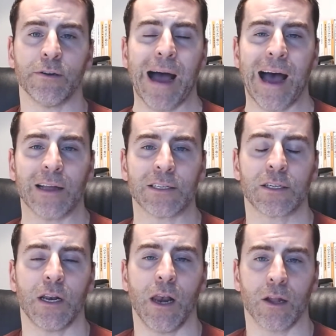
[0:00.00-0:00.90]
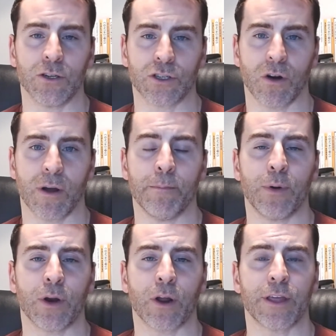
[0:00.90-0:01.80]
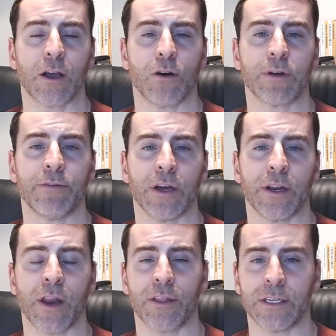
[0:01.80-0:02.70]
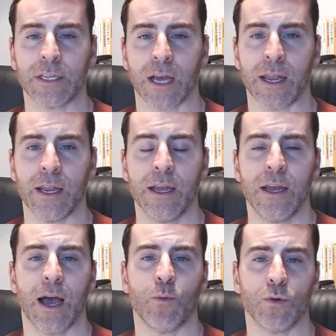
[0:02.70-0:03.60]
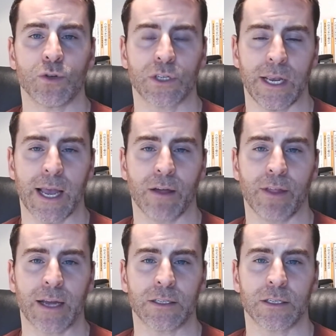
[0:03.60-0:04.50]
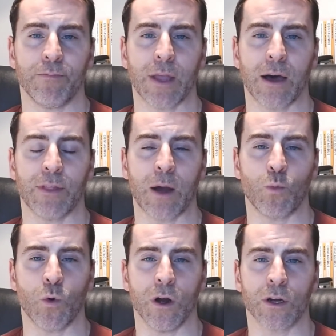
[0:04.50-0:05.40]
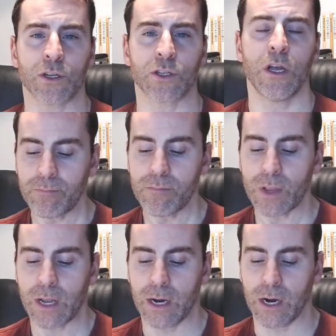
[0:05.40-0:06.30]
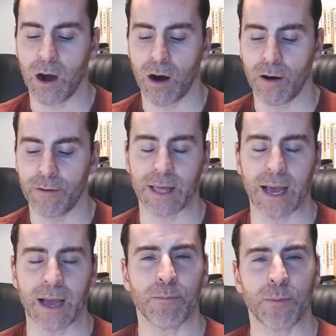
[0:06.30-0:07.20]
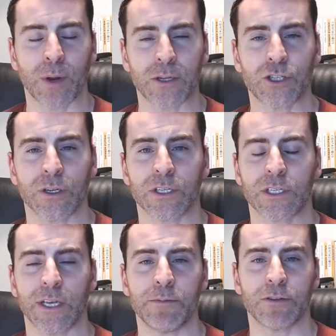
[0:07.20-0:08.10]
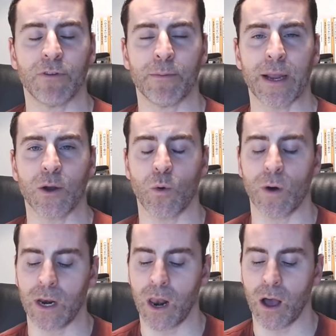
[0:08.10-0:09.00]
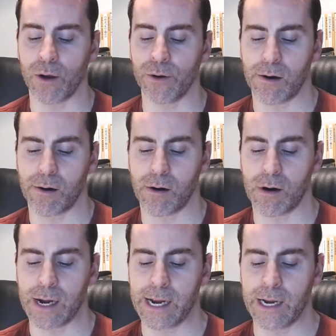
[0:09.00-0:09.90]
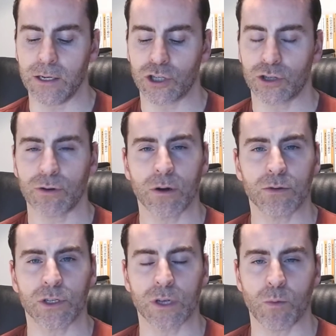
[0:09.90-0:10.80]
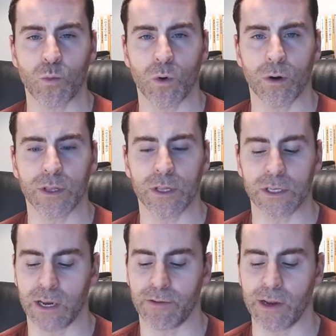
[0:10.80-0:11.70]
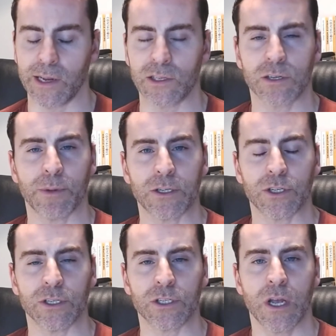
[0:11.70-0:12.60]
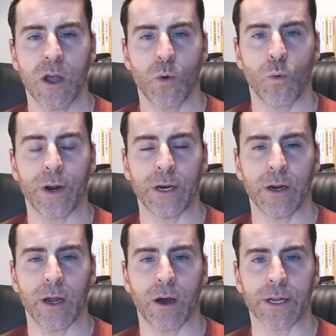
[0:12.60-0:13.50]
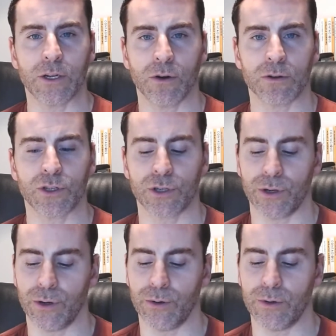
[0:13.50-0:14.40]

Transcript: at lunchtime, but I think I'll give it another day and we'll see how that works. After that, my blood sugars seem to remain quite low. I struggled somewhat this evening in so much as when I got to